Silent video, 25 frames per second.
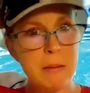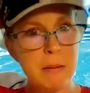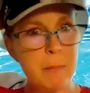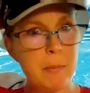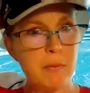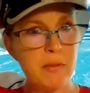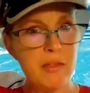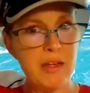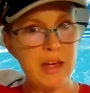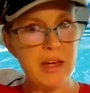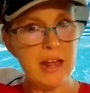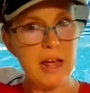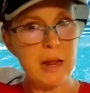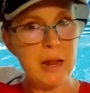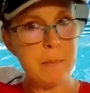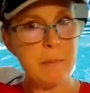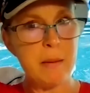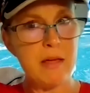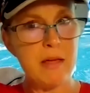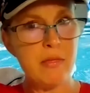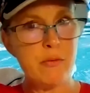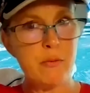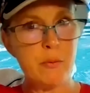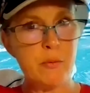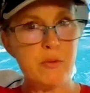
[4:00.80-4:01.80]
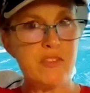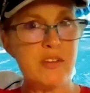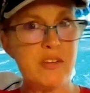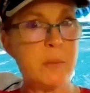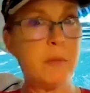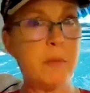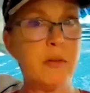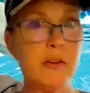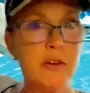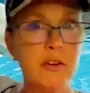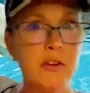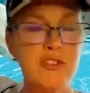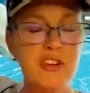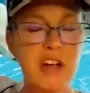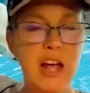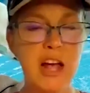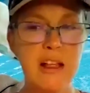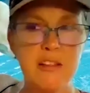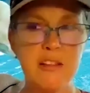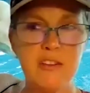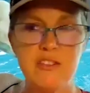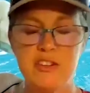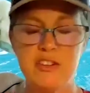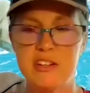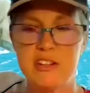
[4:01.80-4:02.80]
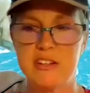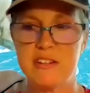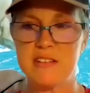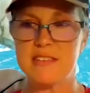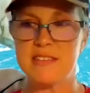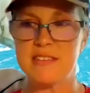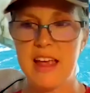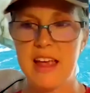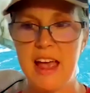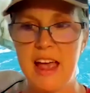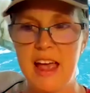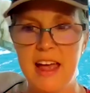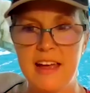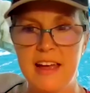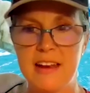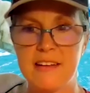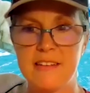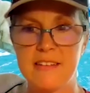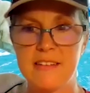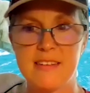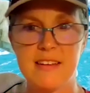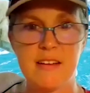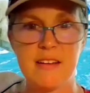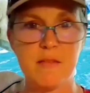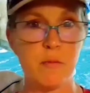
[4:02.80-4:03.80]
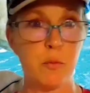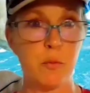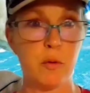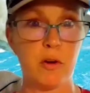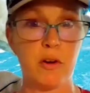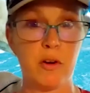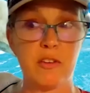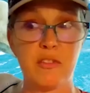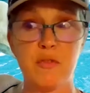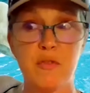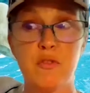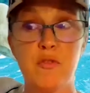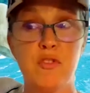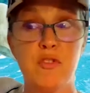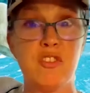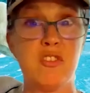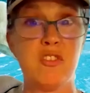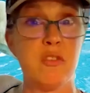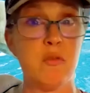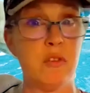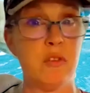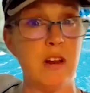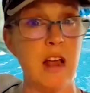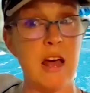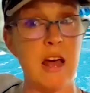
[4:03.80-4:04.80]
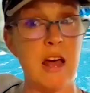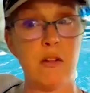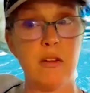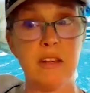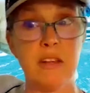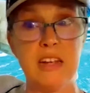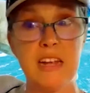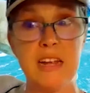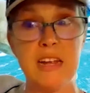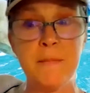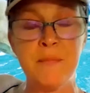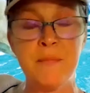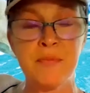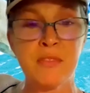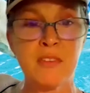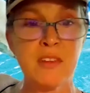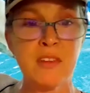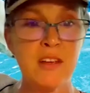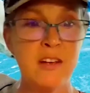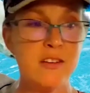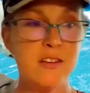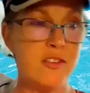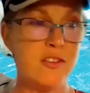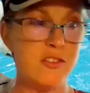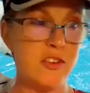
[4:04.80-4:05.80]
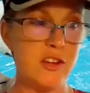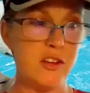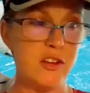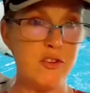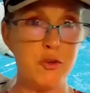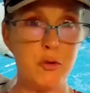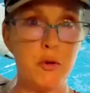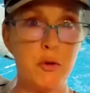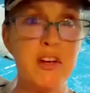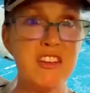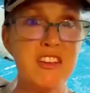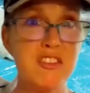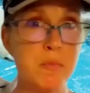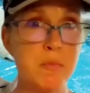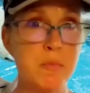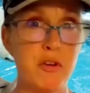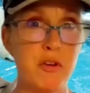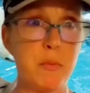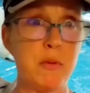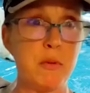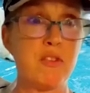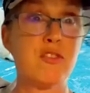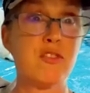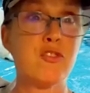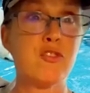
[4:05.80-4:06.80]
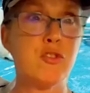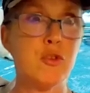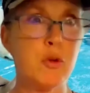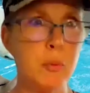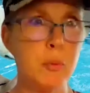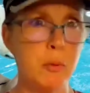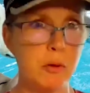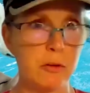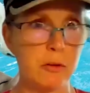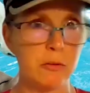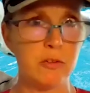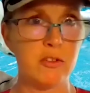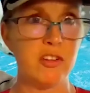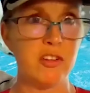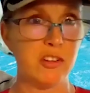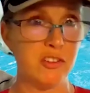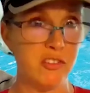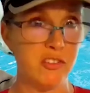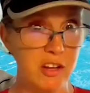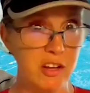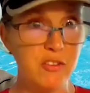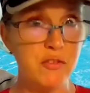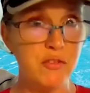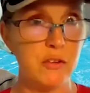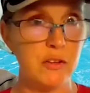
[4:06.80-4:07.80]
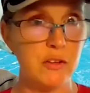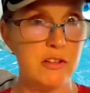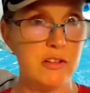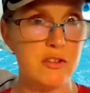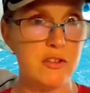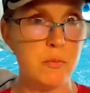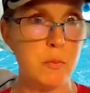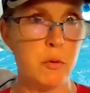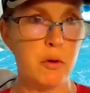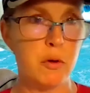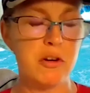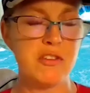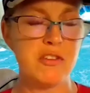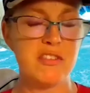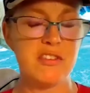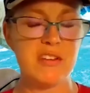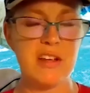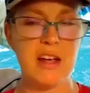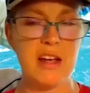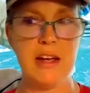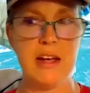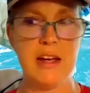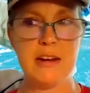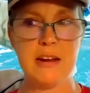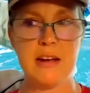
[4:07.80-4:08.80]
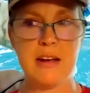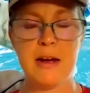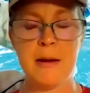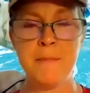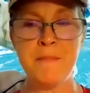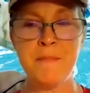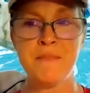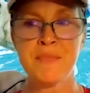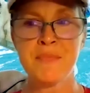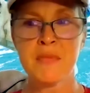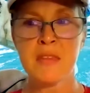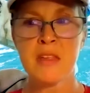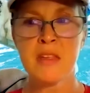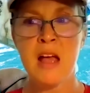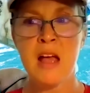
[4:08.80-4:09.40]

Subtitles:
people that had been through similar challenges and were not only just enjoying sports, but super successful in sports. And